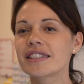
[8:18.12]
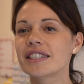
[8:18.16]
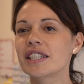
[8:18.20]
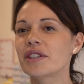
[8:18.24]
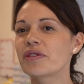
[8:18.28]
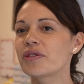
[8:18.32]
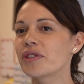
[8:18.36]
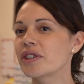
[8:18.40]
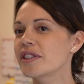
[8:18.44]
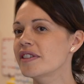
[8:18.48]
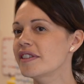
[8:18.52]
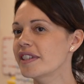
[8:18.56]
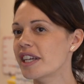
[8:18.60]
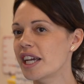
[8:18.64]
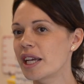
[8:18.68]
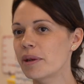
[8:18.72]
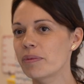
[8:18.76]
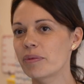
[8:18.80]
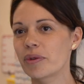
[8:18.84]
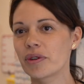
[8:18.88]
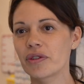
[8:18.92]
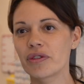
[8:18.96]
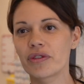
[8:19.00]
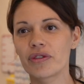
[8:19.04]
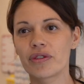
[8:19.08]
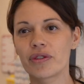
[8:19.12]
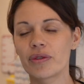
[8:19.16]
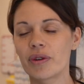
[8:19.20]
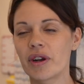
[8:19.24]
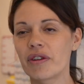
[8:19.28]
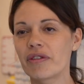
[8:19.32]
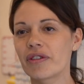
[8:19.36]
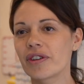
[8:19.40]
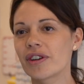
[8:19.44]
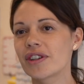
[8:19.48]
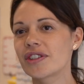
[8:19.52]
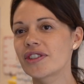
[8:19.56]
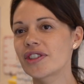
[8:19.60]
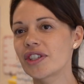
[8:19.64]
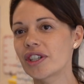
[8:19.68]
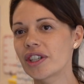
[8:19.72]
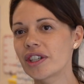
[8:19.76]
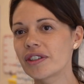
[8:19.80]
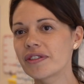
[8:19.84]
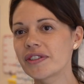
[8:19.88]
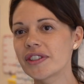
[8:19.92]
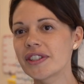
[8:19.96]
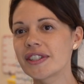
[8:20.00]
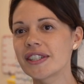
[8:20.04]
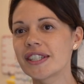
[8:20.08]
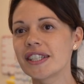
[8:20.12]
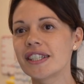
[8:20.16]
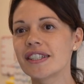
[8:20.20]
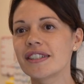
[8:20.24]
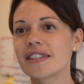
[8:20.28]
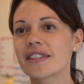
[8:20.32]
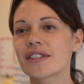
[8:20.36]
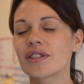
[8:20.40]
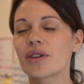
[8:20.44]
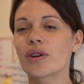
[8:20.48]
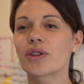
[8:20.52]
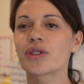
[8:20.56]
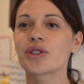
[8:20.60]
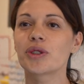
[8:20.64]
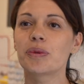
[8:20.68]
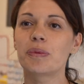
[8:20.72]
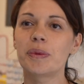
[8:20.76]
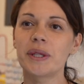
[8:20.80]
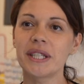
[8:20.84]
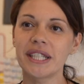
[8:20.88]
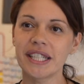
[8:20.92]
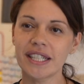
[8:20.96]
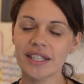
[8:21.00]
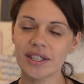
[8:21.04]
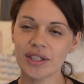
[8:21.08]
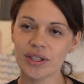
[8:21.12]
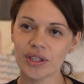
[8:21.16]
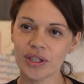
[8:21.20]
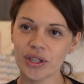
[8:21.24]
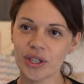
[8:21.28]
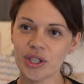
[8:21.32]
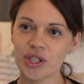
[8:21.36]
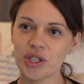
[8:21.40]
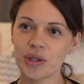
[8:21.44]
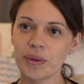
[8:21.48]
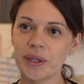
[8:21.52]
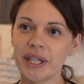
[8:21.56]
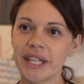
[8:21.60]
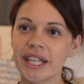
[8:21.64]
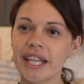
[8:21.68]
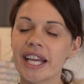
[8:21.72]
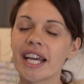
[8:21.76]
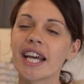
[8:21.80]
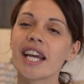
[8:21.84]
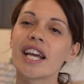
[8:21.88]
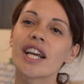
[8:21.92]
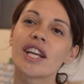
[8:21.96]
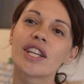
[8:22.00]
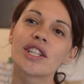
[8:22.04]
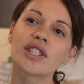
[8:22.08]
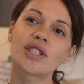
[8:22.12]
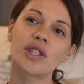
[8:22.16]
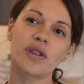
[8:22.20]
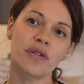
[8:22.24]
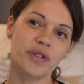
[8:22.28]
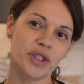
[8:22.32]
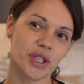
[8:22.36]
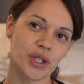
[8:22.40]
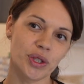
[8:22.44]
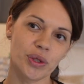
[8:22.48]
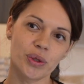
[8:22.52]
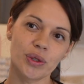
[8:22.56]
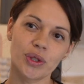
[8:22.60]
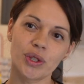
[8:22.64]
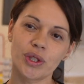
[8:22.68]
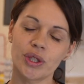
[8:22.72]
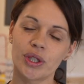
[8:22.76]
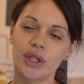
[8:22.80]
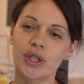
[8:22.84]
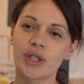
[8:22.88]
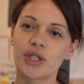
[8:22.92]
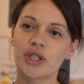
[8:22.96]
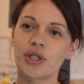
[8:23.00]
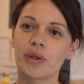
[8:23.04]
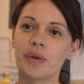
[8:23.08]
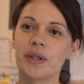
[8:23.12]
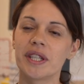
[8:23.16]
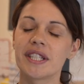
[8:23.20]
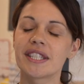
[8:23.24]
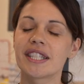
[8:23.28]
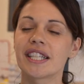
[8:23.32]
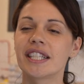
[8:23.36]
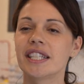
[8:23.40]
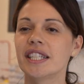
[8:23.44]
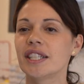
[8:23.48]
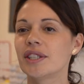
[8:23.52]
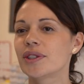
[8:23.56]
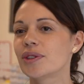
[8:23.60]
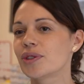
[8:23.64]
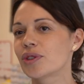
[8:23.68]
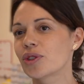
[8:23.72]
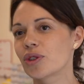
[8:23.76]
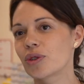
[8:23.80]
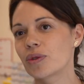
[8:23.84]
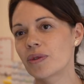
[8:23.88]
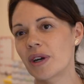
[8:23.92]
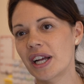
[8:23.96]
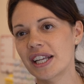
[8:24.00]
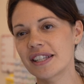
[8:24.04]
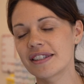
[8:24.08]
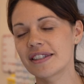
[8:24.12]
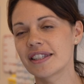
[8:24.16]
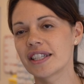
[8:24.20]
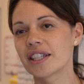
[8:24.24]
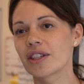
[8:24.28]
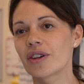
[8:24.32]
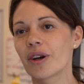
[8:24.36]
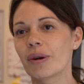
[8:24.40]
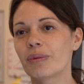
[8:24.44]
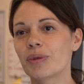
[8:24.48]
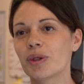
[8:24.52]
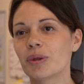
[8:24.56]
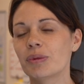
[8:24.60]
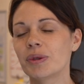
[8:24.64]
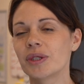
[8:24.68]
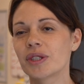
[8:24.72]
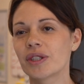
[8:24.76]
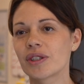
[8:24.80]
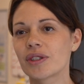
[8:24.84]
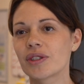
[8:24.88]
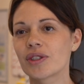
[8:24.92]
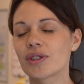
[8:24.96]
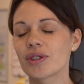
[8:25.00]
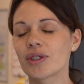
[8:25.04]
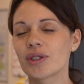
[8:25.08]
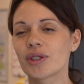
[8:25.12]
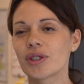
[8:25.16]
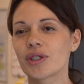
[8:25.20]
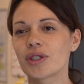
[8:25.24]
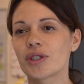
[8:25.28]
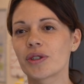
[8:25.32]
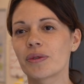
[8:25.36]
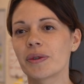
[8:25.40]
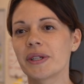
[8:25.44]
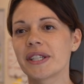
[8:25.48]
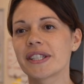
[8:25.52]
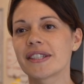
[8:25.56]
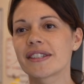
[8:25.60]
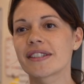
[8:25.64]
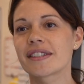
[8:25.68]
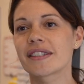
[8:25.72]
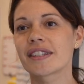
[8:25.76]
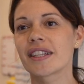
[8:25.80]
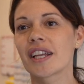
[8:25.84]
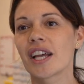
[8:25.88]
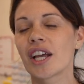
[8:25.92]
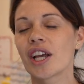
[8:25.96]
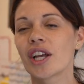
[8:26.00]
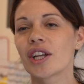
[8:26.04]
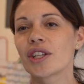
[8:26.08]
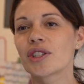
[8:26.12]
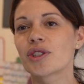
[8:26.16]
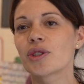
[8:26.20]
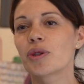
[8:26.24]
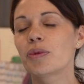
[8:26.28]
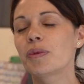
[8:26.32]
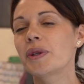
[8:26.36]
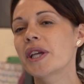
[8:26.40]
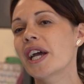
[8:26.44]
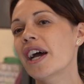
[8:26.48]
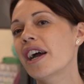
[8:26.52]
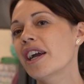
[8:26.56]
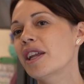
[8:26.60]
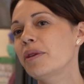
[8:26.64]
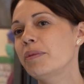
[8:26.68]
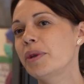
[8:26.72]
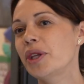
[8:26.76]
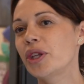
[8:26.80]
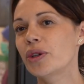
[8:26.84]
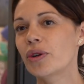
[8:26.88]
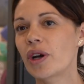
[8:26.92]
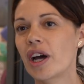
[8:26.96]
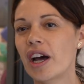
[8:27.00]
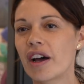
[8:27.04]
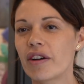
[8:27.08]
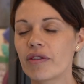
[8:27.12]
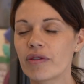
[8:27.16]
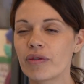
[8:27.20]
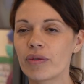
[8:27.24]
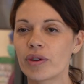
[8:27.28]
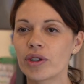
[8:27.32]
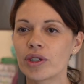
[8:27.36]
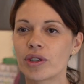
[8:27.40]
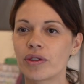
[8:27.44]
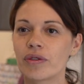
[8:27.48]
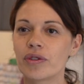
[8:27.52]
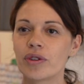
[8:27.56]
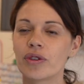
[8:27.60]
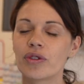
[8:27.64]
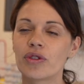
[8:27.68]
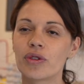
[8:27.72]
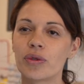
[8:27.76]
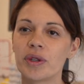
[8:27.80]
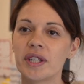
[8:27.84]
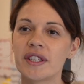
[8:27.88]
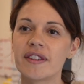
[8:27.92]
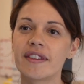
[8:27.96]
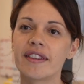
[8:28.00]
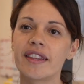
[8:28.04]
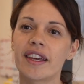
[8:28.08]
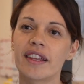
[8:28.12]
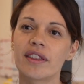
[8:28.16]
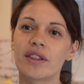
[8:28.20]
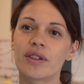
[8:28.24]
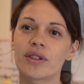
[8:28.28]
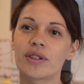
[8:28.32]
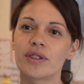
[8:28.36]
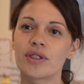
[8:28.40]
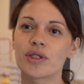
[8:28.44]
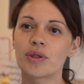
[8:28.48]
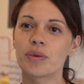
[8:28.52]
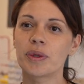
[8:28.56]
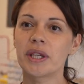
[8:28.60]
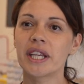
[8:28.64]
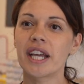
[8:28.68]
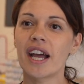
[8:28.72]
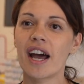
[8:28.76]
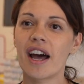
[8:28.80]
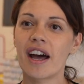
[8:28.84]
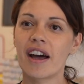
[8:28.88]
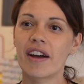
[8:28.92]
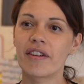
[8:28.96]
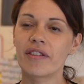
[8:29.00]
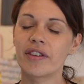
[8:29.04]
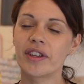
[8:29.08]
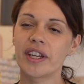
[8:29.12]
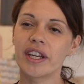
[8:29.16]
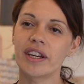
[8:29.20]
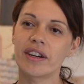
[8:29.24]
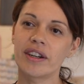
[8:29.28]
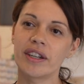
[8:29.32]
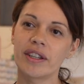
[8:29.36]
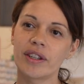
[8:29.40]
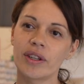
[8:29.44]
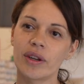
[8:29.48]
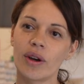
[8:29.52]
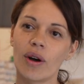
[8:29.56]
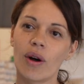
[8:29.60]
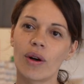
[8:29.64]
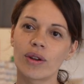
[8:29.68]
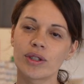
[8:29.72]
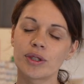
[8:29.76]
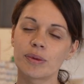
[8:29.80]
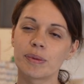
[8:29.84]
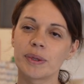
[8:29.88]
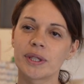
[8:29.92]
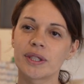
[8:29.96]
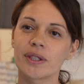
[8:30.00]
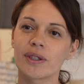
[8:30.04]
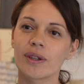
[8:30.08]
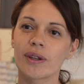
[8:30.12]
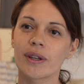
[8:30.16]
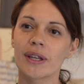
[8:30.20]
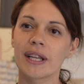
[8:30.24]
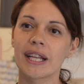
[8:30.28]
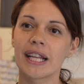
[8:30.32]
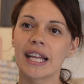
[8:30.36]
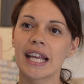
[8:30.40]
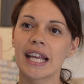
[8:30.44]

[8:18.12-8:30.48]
different type of referral services, orthopedic surgery, soft tissue surgeries, and thoracic abdominal surgeries. So behind me you have one of the 3 theaters we have here in the hospital.